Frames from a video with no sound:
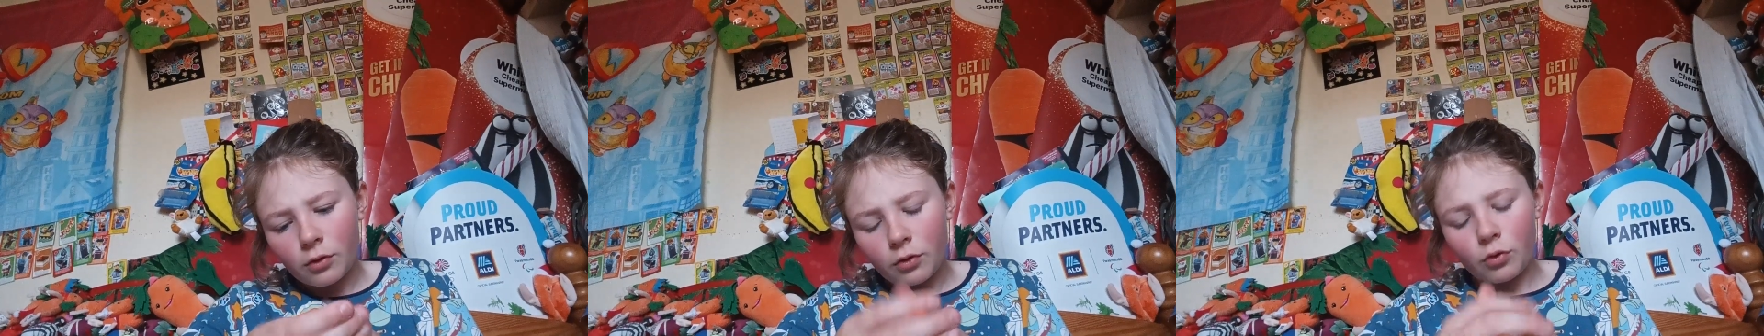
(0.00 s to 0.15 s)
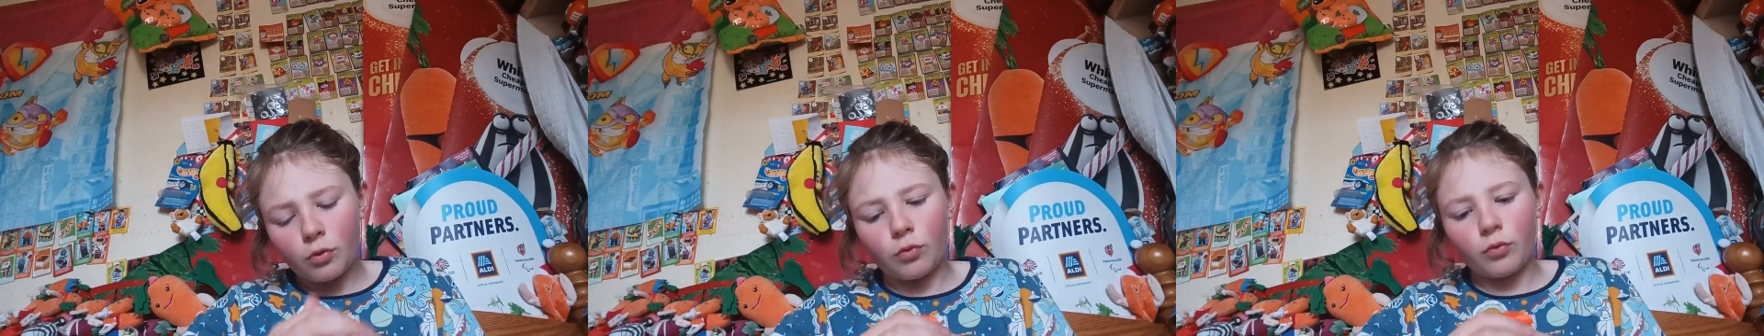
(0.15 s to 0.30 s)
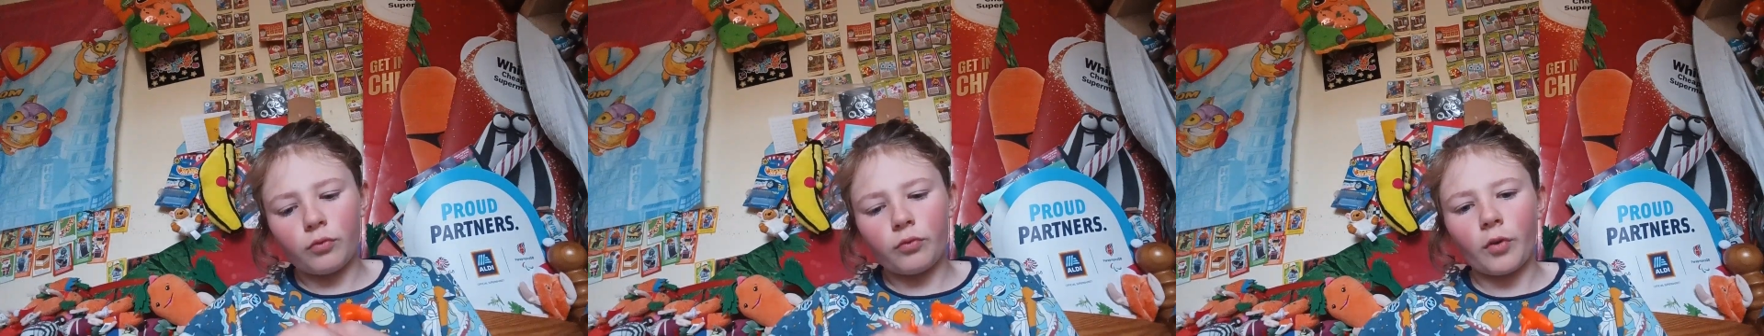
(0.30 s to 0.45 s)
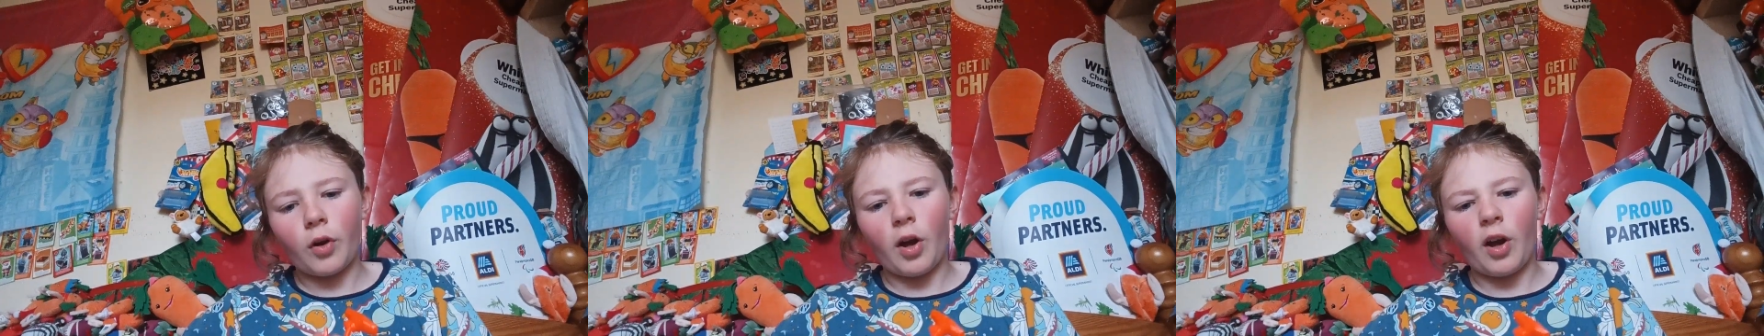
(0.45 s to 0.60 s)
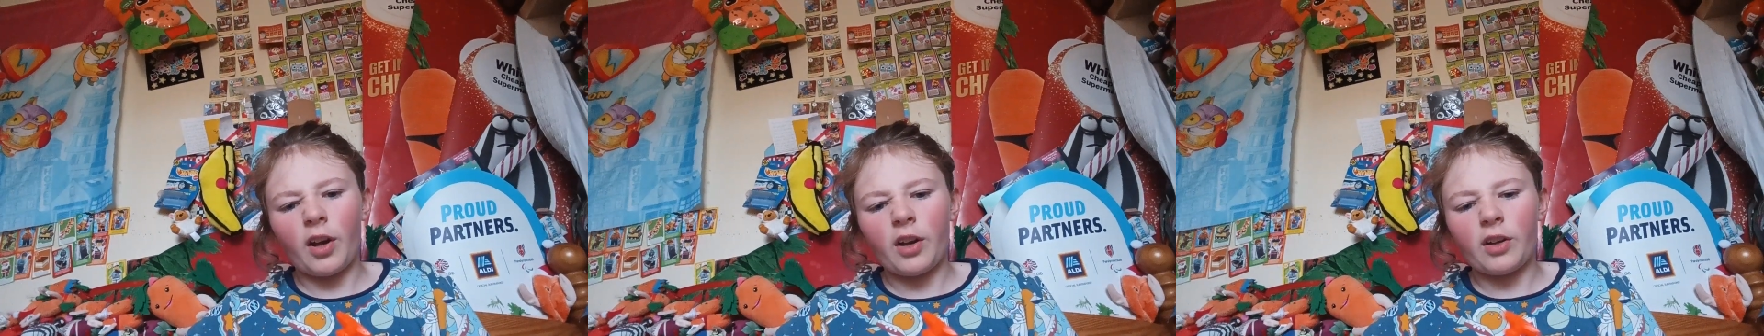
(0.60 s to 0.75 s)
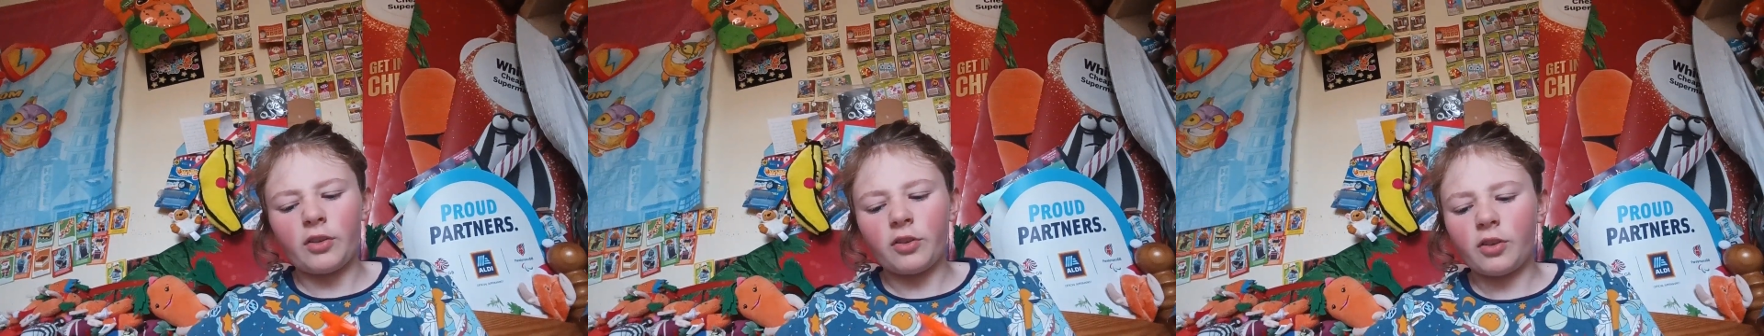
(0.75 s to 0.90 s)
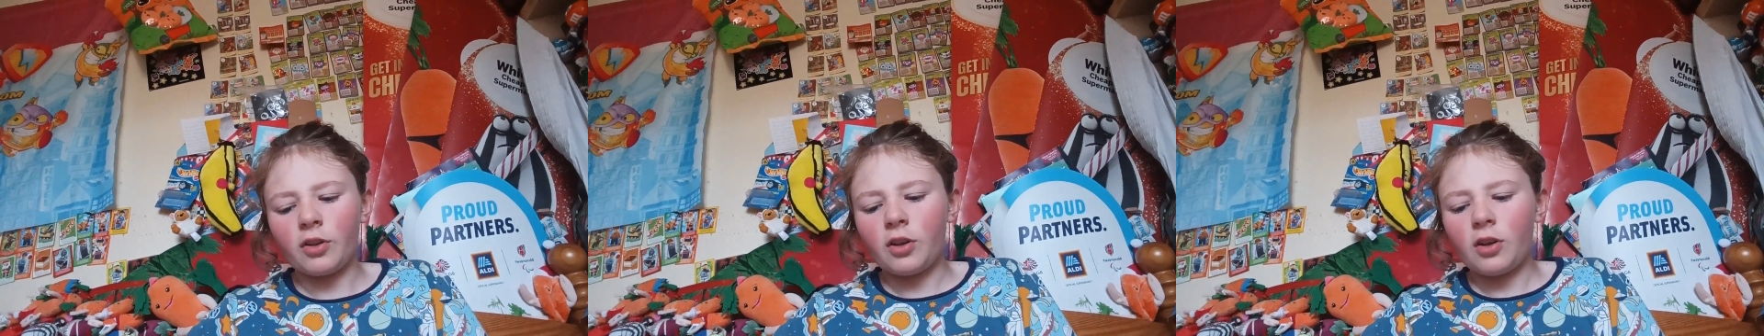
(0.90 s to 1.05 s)
You're
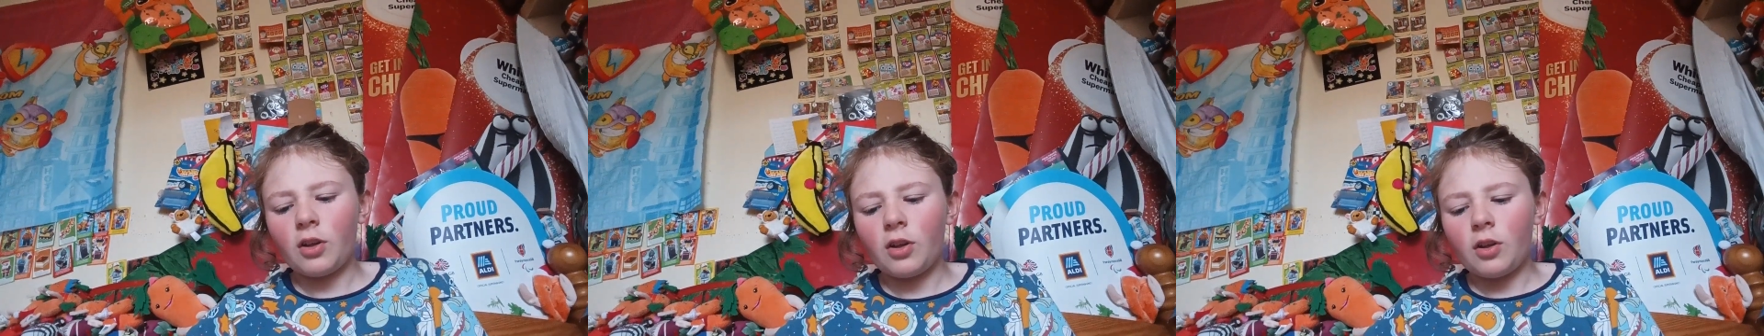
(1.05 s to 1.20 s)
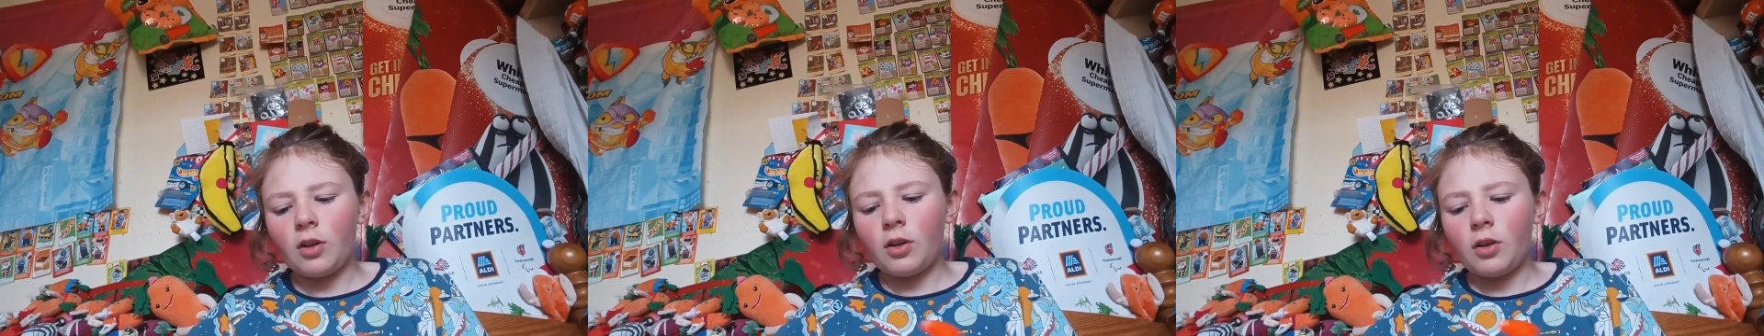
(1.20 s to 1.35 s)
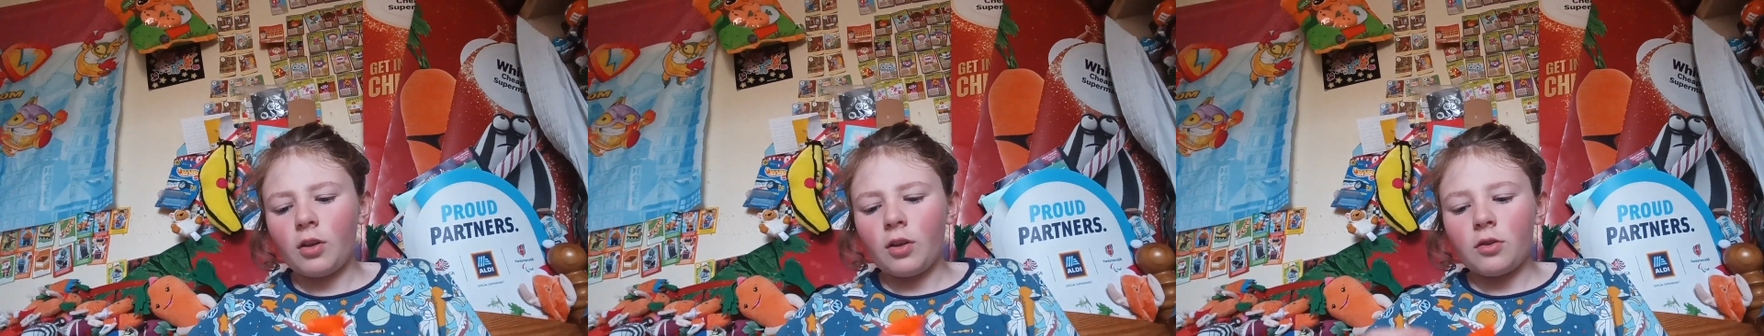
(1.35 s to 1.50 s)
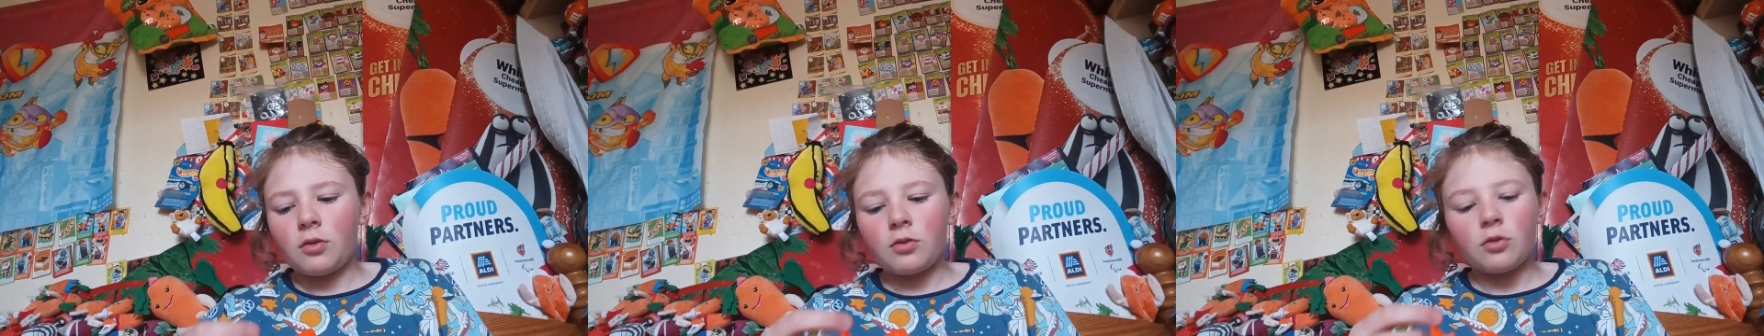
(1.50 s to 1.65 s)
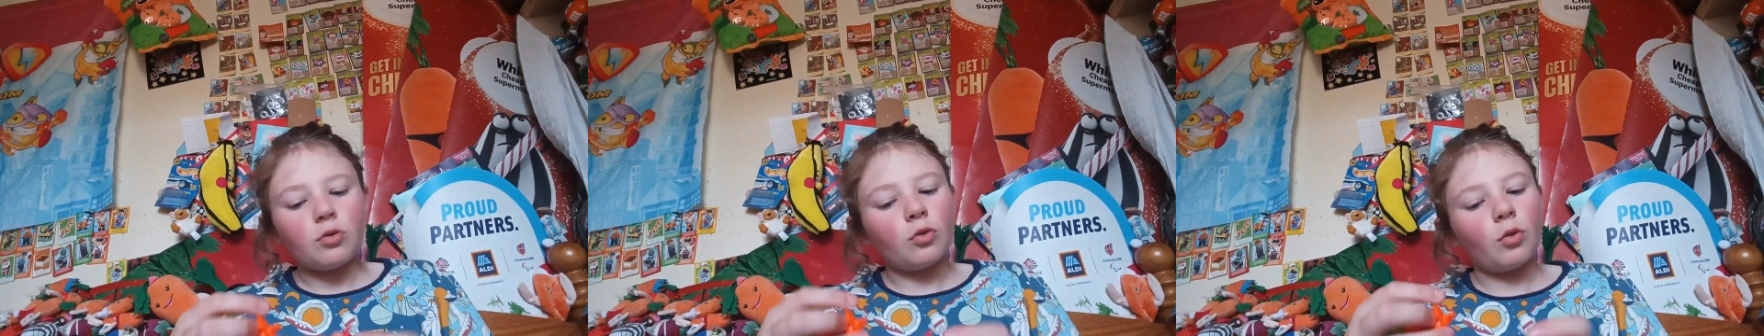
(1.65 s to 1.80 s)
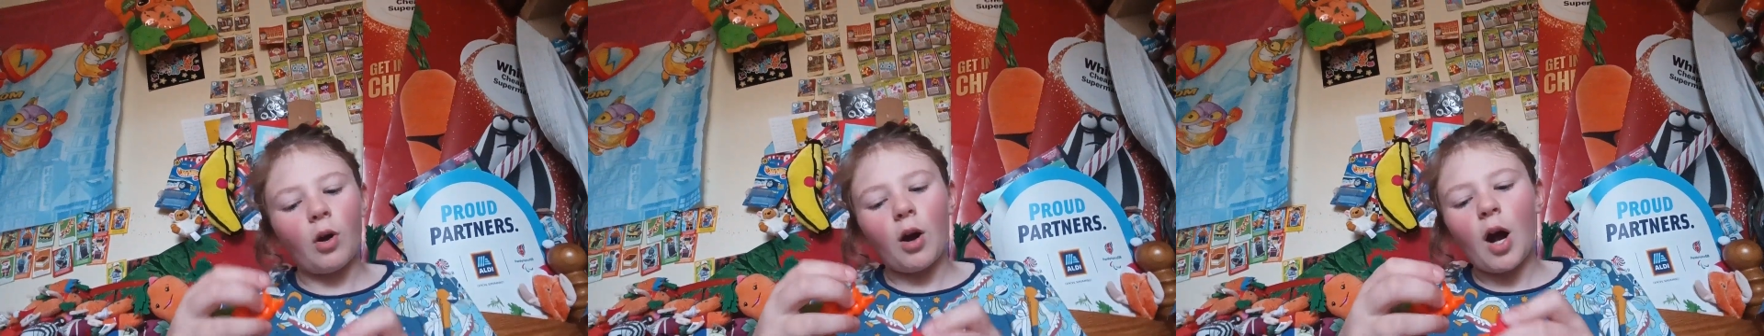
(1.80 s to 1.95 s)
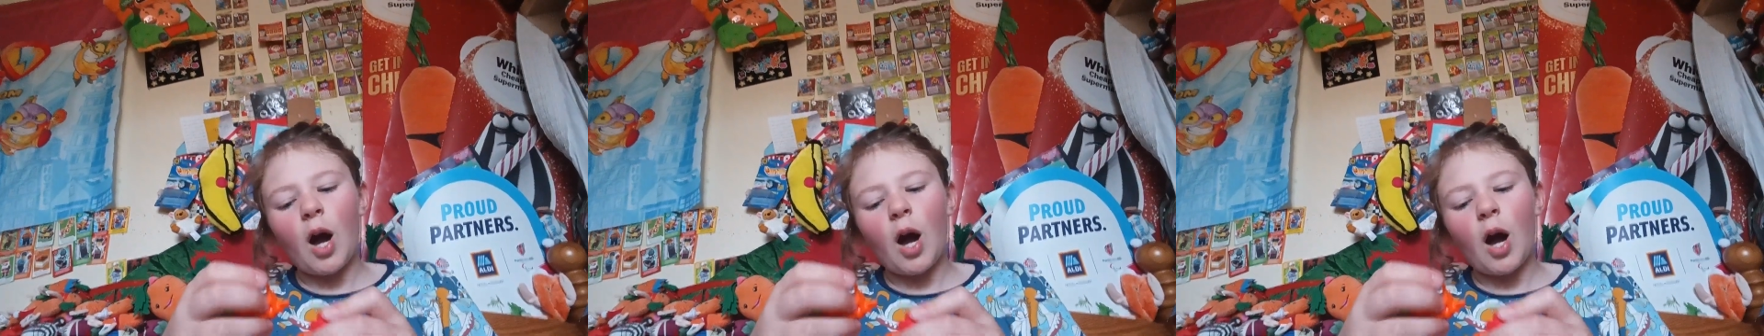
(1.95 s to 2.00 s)
right. You're